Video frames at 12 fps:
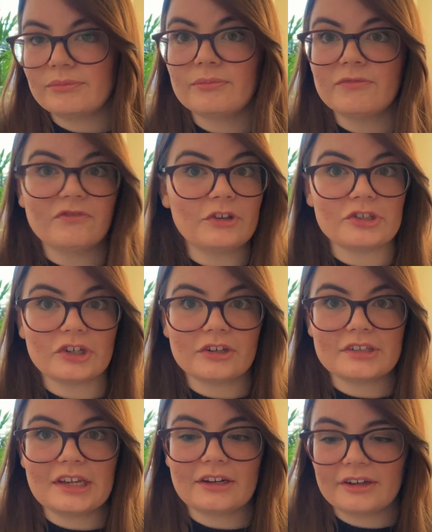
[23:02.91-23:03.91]
future
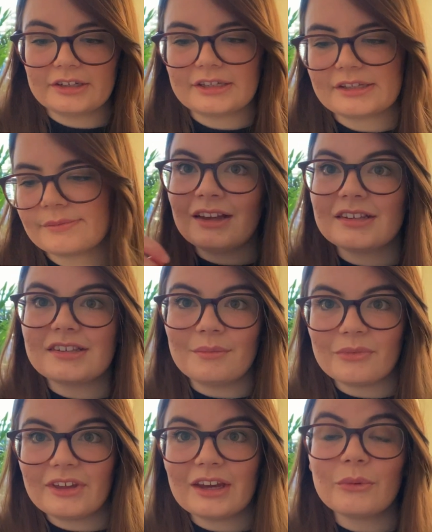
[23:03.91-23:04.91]
content ideas.
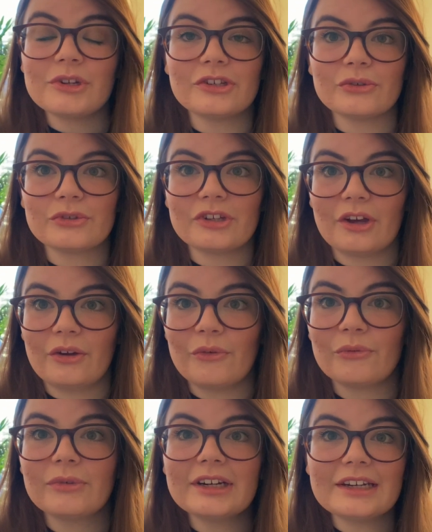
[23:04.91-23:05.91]
Something which is also
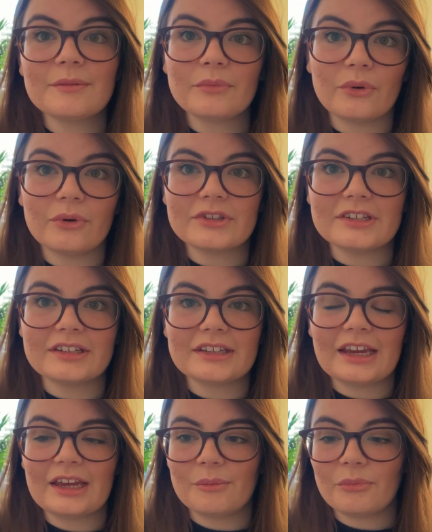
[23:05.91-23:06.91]
really important
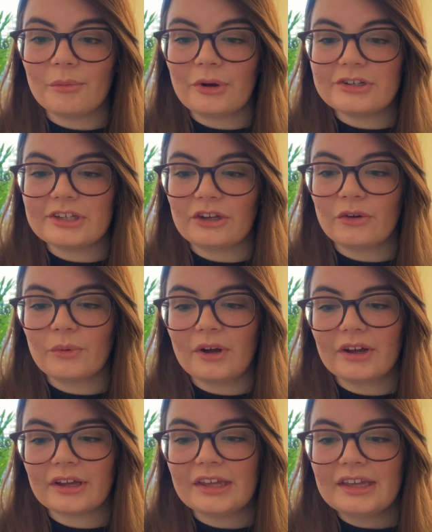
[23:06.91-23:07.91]
in promoting your work
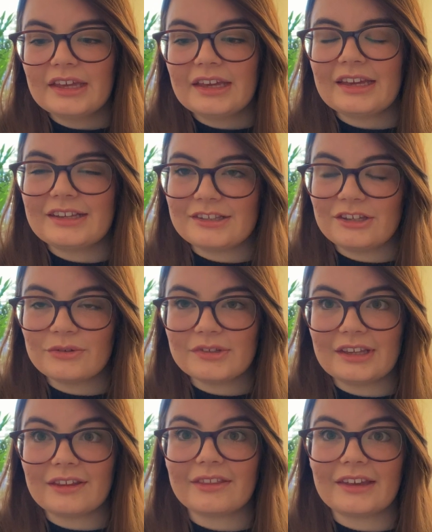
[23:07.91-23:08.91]
is using
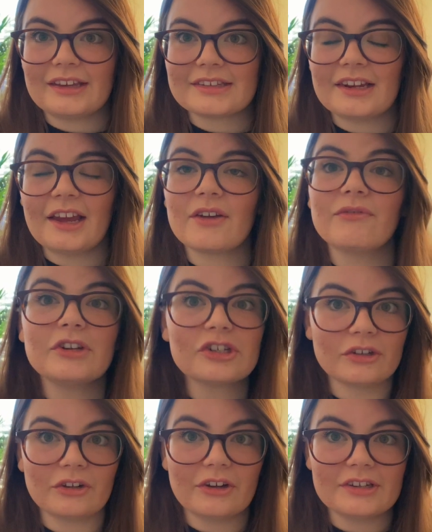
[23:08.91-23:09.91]
things like visual
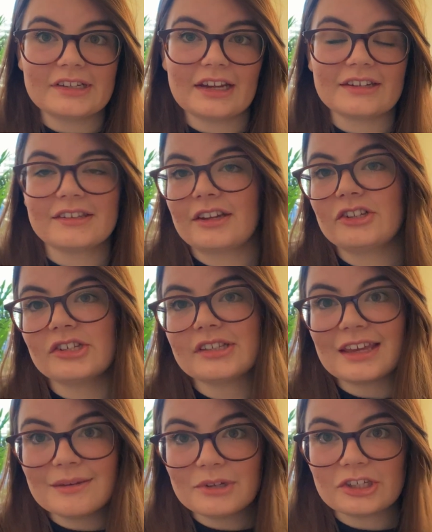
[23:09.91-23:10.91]
content, such as
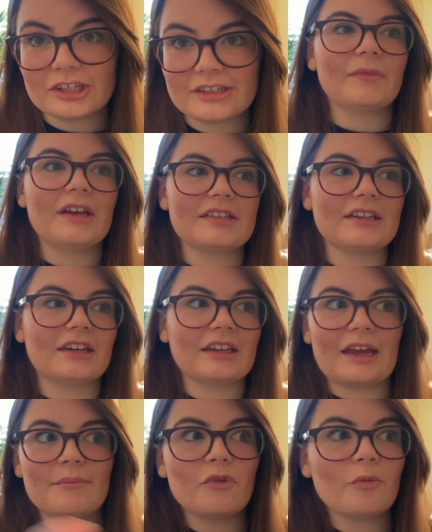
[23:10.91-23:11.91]
images. It's going to get
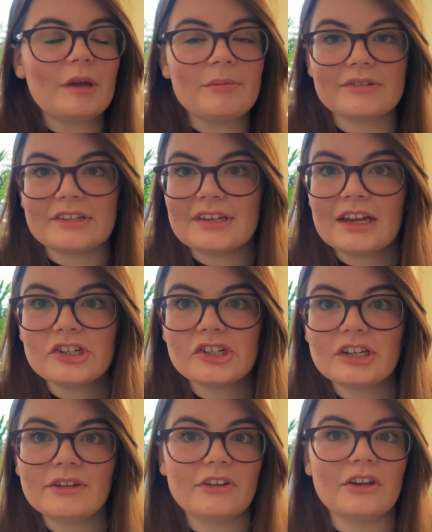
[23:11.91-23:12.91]
more people's attention
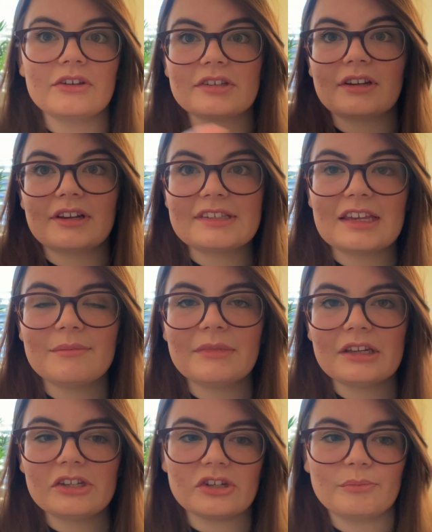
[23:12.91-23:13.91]
if you use a nice
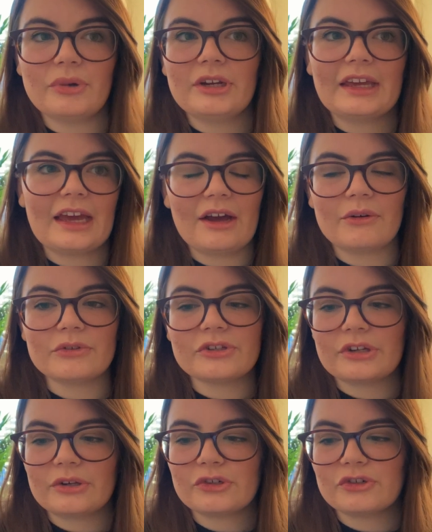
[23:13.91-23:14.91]
image, putting it out on
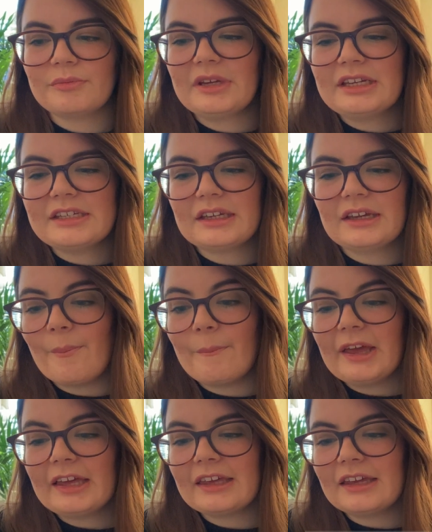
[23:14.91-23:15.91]
social media.
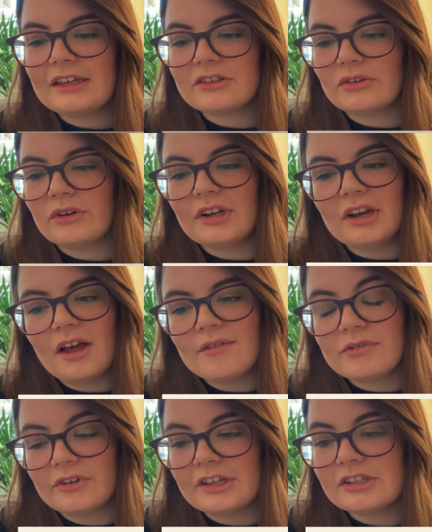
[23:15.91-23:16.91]
Becky.love on
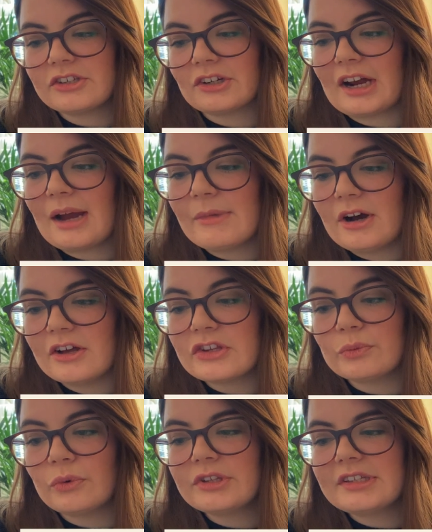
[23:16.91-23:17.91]
Instagram asks,
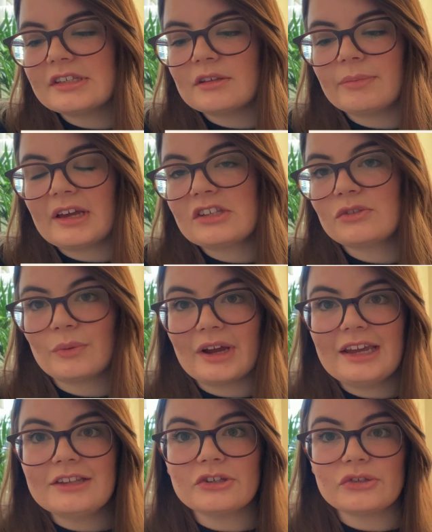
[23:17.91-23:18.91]
what is the best way
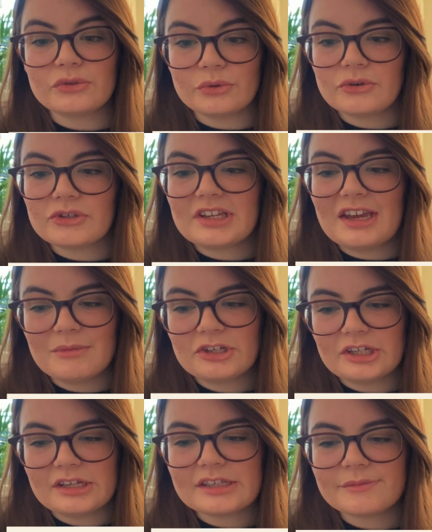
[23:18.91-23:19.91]
to source
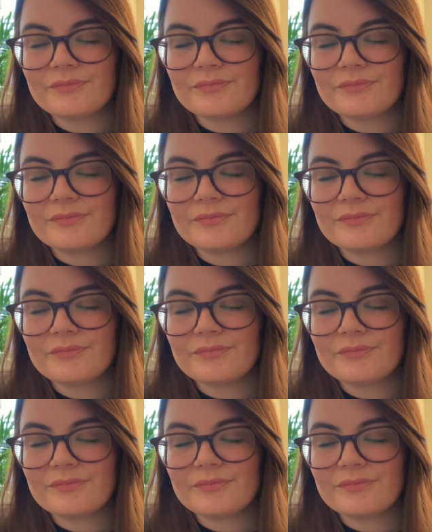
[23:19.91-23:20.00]
images?